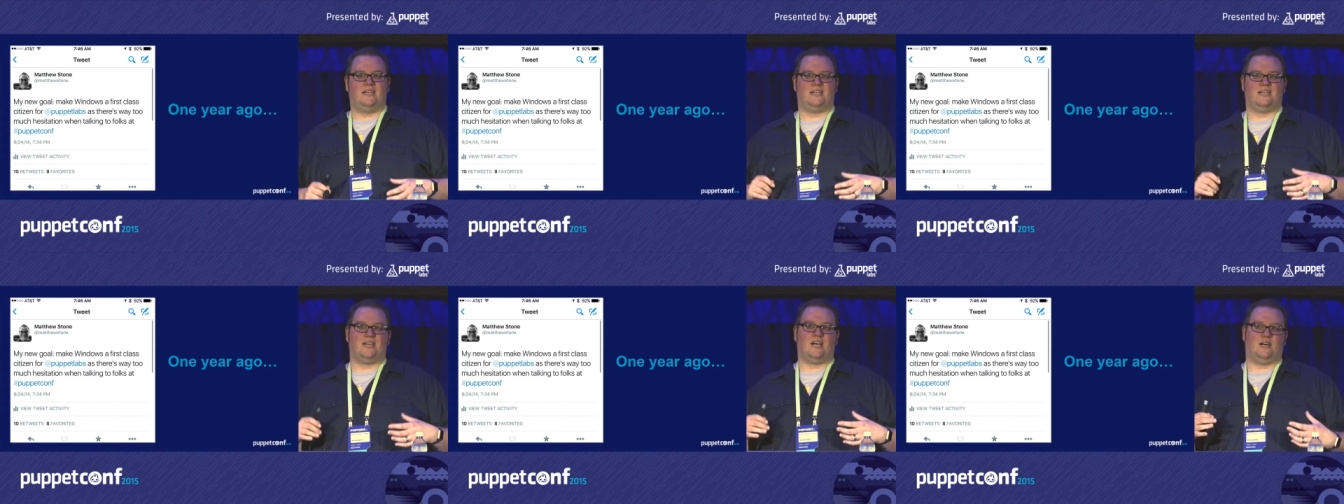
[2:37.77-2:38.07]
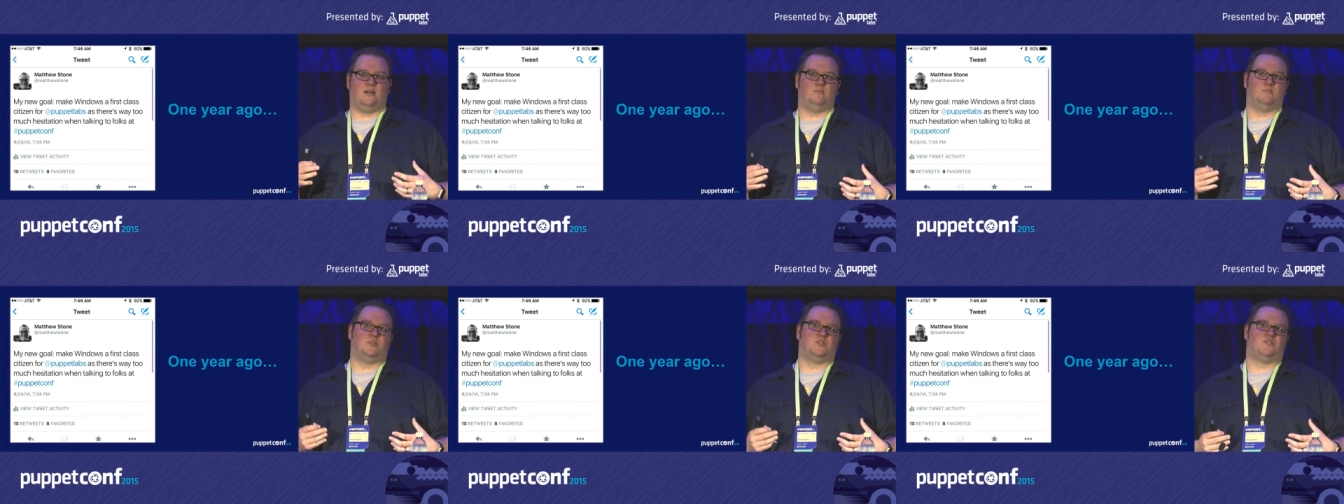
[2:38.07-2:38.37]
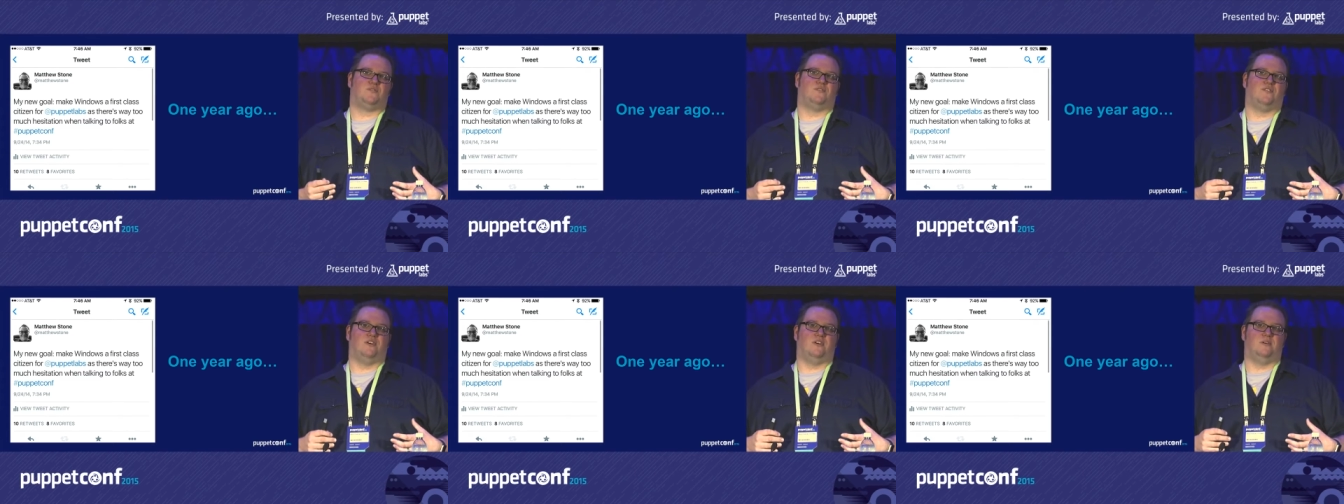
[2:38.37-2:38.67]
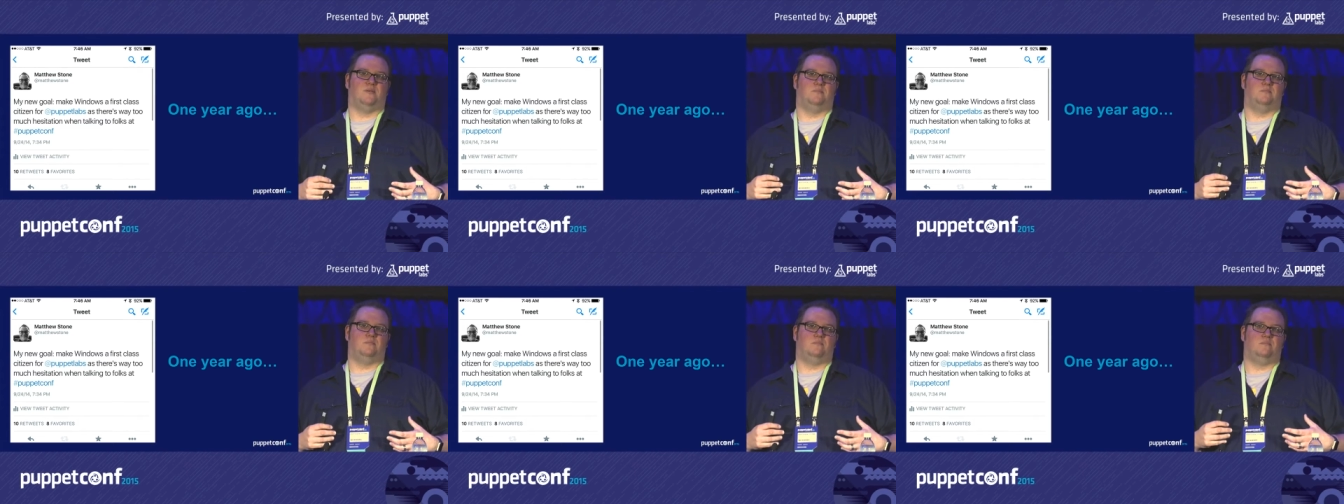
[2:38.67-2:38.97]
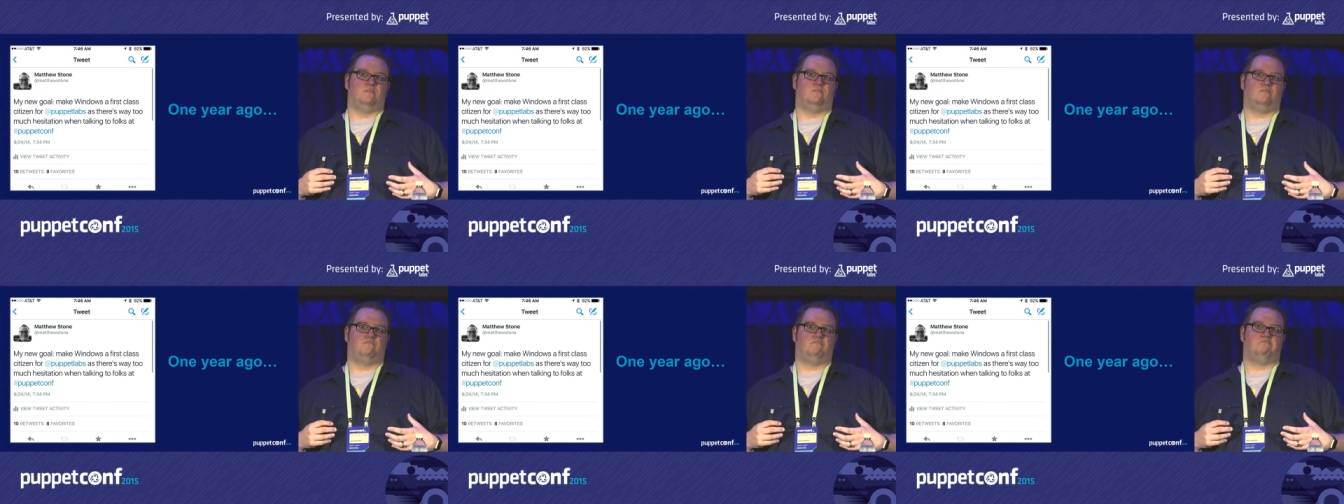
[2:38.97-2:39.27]
comes
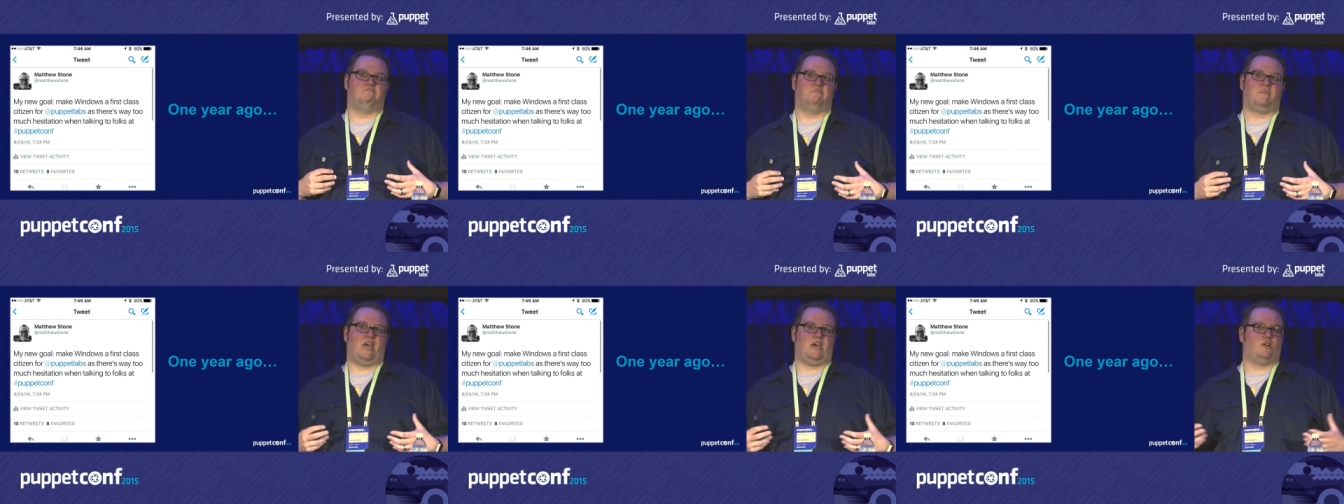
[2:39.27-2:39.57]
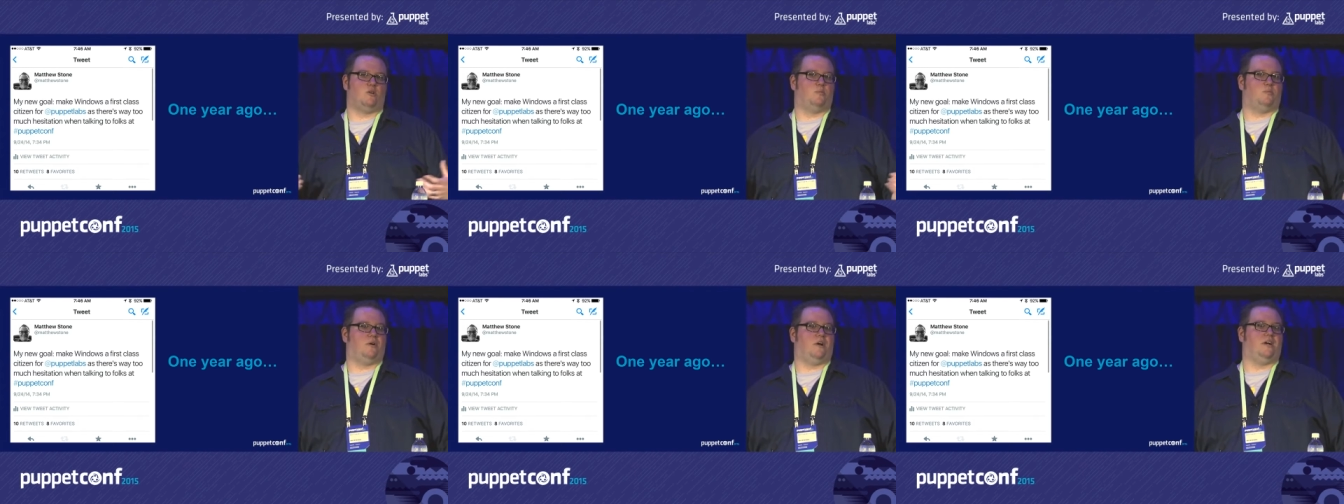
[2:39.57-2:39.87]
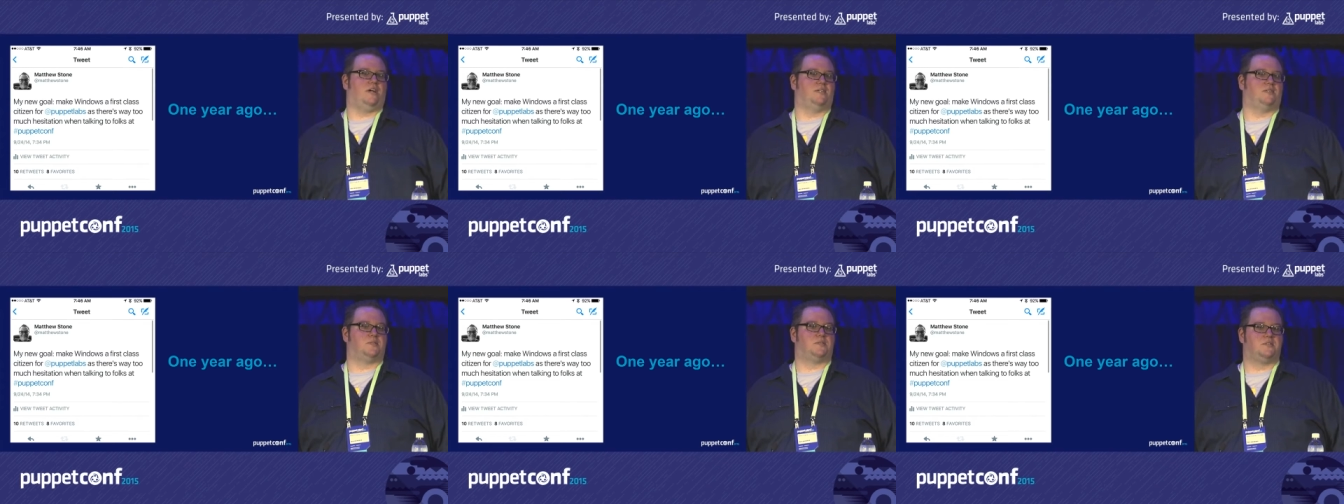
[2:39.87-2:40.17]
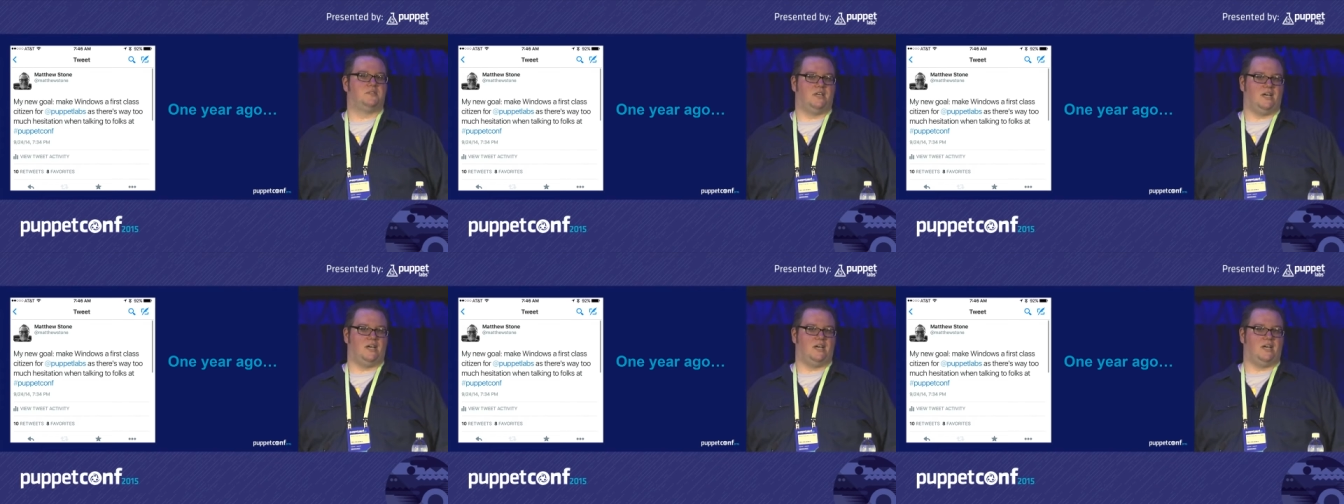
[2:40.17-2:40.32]
from enterprise.